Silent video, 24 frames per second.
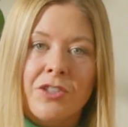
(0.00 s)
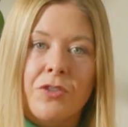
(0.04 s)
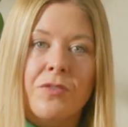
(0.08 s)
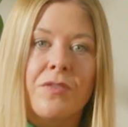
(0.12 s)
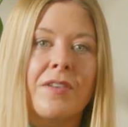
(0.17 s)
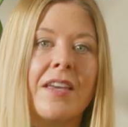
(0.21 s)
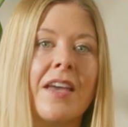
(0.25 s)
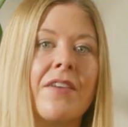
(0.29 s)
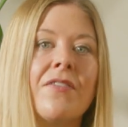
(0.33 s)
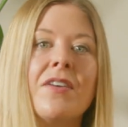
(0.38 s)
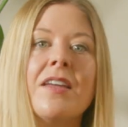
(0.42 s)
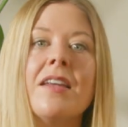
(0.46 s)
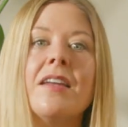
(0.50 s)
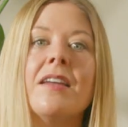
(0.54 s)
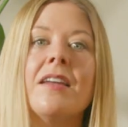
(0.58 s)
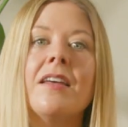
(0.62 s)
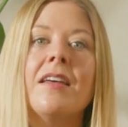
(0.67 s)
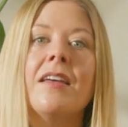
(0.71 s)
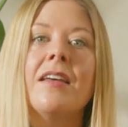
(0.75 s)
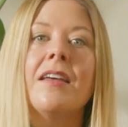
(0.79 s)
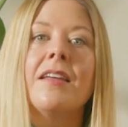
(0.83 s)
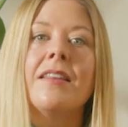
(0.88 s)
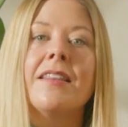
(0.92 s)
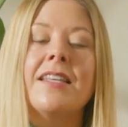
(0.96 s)
You've given
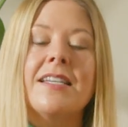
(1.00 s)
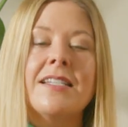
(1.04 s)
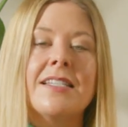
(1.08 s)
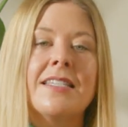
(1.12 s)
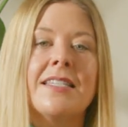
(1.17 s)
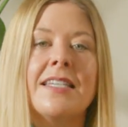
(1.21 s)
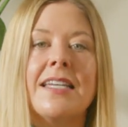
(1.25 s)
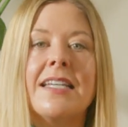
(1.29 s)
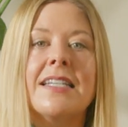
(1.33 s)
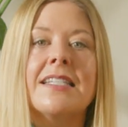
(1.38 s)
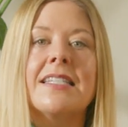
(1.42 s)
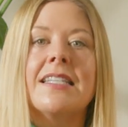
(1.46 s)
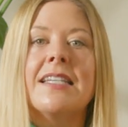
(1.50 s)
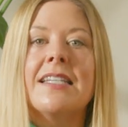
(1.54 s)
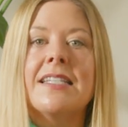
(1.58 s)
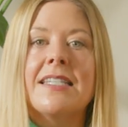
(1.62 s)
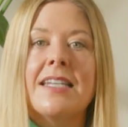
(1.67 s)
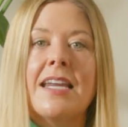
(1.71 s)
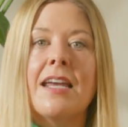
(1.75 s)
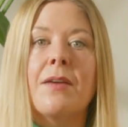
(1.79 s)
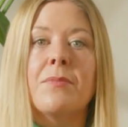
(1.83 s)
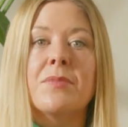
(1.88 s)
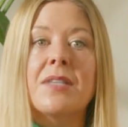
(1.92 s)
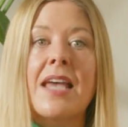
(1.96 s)
these scenes these
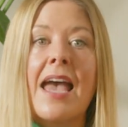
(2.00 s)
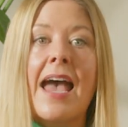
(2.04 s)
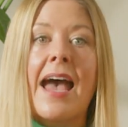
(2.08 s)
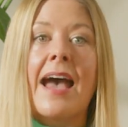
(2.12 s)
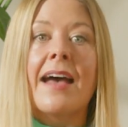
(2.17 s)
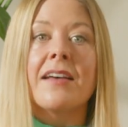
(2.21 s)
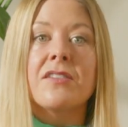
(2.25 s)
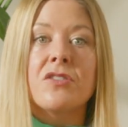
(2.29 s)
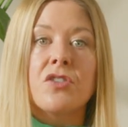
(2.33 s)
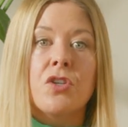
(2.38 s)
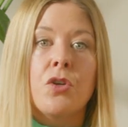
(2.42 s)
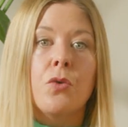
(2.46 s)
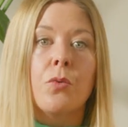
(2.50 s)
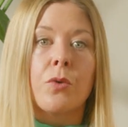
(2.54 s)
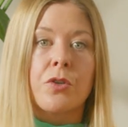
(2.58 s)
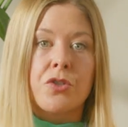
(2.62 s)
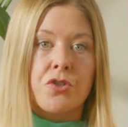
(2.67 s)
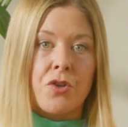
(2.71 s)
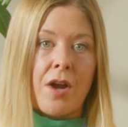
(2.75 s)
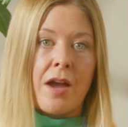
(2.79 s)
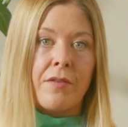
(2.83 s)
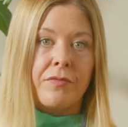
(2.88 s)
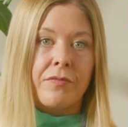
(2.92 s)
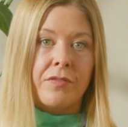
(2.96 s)
names as you were
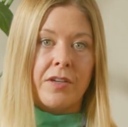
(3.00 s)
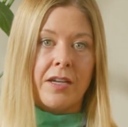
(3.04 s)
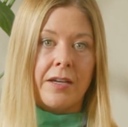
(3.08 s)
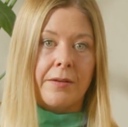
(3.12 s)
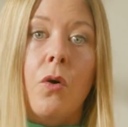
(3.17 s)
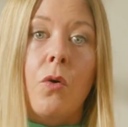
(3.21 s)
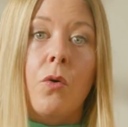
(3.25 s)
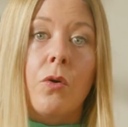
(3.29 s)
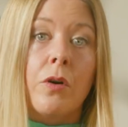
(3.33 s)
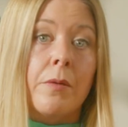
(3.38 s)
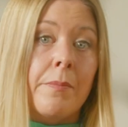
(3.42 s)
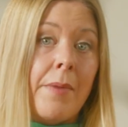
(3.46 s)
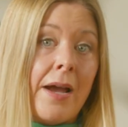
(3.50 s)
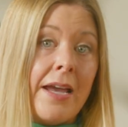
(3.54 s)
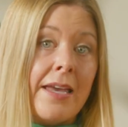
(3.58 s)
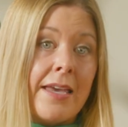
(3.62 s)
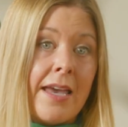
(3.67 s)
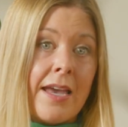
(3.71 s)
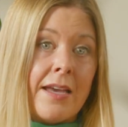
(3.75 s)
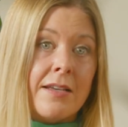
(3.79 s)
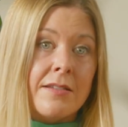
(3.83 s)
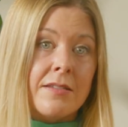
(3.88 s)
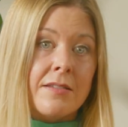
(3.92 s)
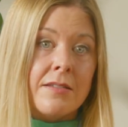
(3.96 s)
drafting, or in my
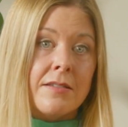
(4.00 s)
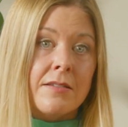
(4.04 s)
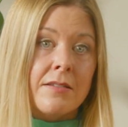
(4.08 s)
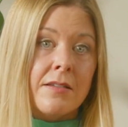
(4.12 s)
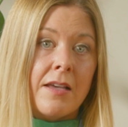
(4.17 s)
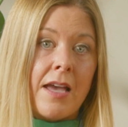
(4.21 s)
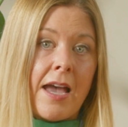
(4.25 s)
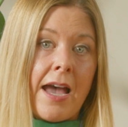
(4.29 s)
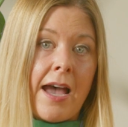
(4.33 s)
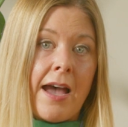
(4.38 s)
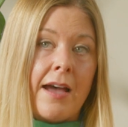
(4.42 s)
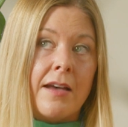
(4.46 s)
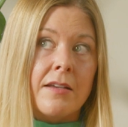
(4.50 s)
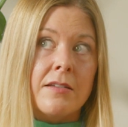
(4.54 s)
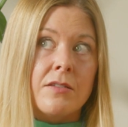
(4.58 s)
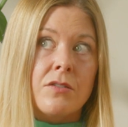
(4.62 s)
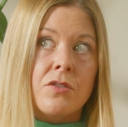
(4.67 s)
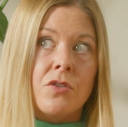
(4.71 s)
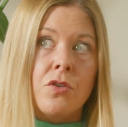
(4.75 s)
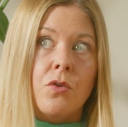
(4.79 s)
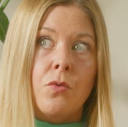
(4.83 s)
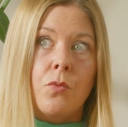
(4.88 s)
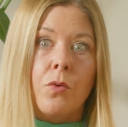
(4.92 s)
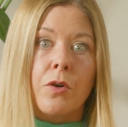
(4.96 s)
case, as
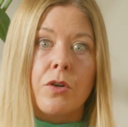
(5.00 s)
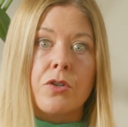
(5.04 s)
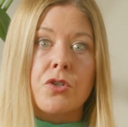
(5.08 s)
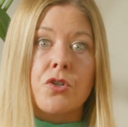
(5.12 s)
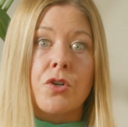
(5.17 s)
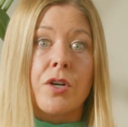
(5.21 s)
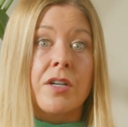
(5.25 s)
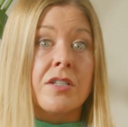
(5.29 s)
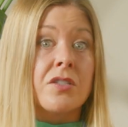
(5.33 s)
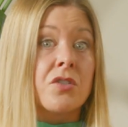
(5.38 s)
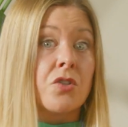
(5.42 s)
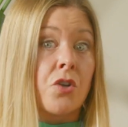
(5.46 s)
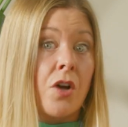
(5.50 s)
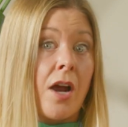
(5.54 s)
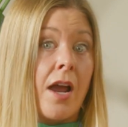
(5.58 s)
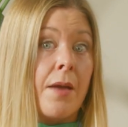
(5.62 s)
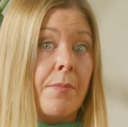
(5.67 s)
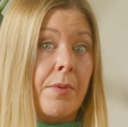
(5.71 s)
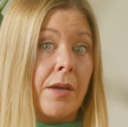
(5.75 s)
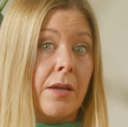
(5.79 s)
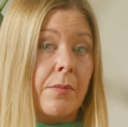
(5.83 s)
you were transcribing,